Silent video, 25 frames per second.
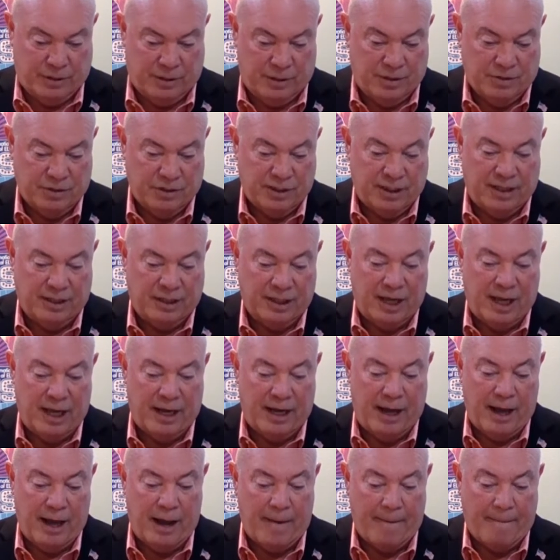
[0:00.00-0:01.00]
Check that
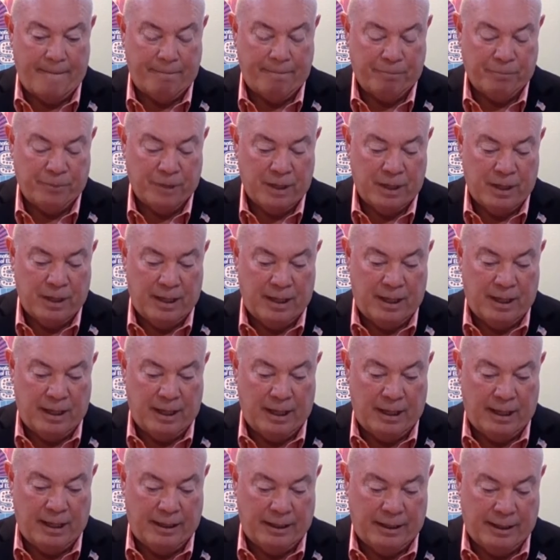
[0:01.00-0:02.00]
out.
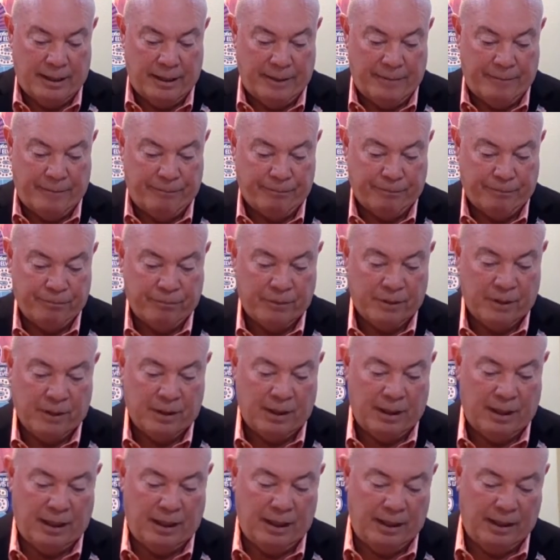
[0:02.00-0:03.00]
And, um,
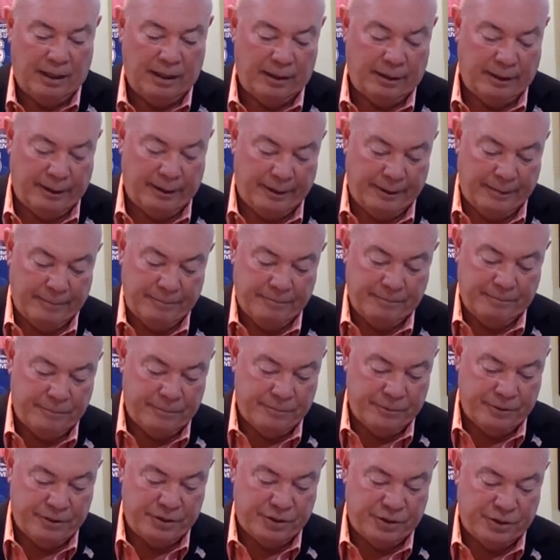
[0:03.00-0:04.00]
and uh,
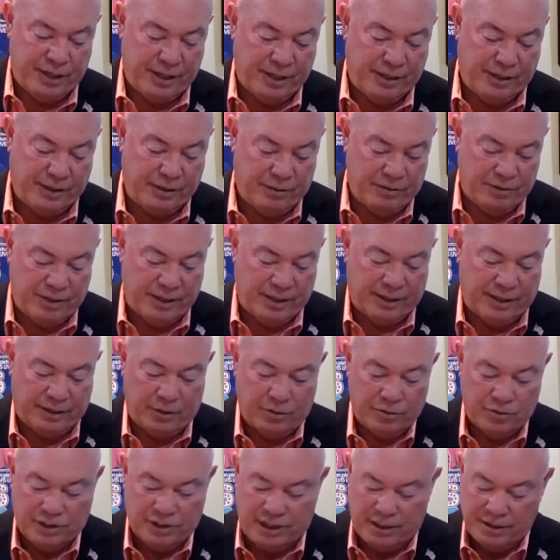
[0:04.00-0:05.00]
just check, check
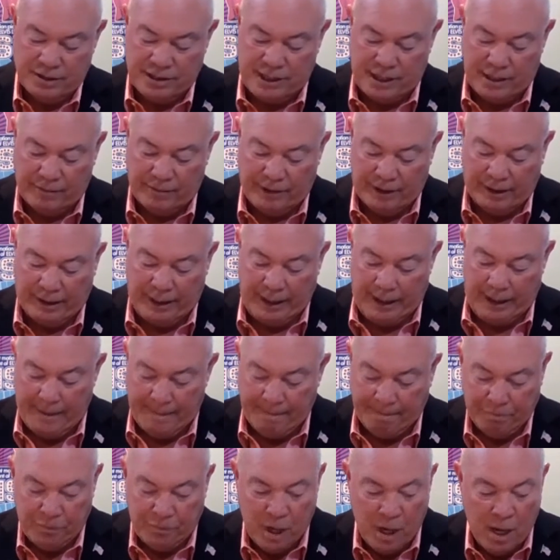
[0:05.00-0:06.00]
those things out right now.
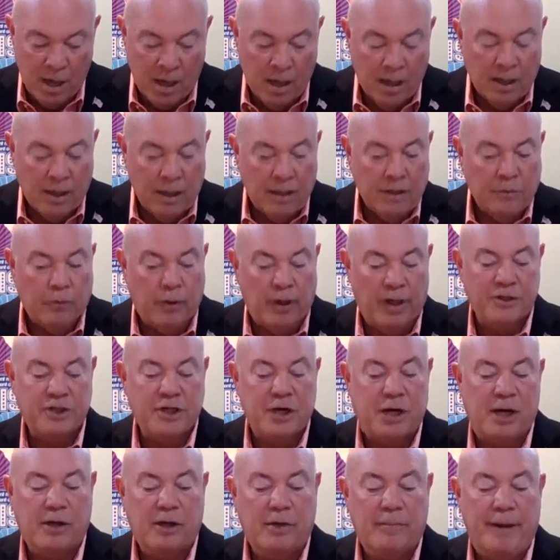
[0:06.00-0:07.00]
I want to
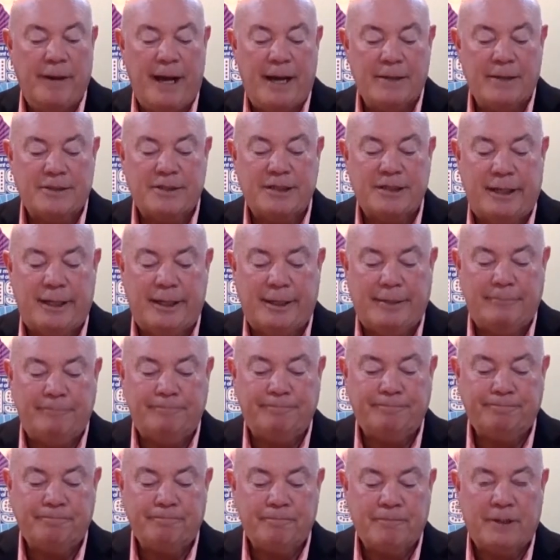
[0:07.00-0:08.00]
talk about uh,
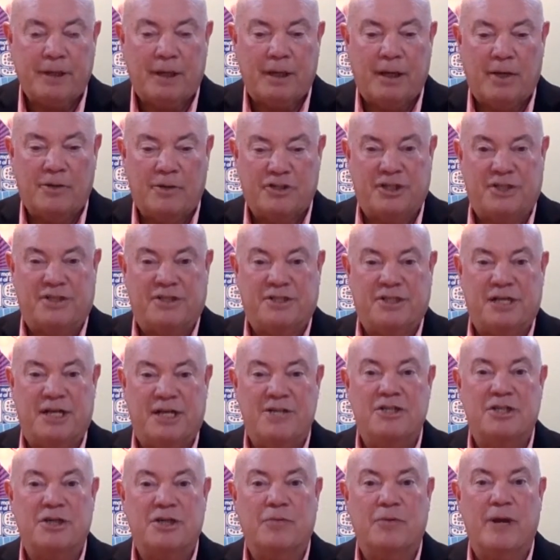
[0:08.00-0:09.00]
a
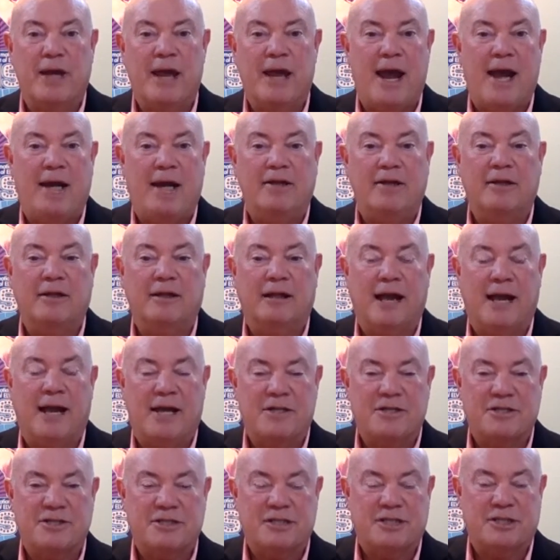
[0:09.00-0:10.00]
success that we had in the
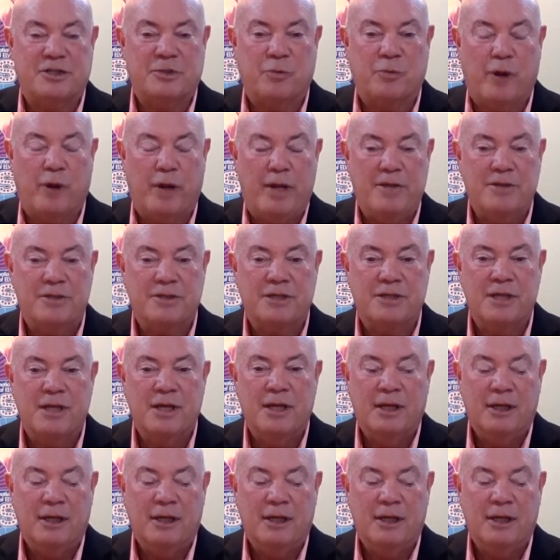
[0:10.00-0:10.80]
last six weeks.